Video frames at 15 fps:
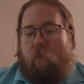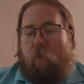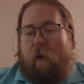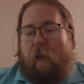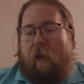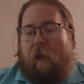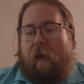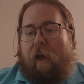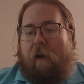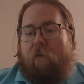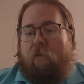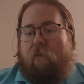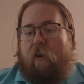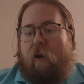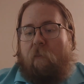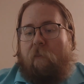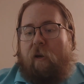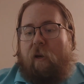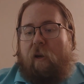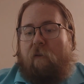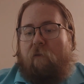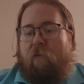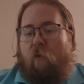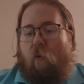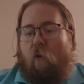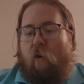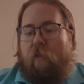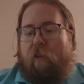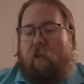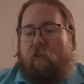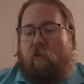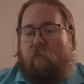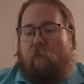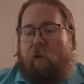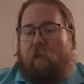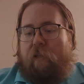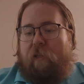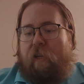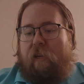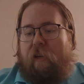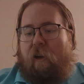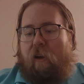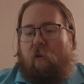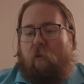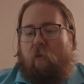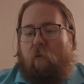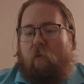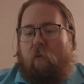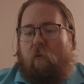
We have, coming in for the Super Nintendo,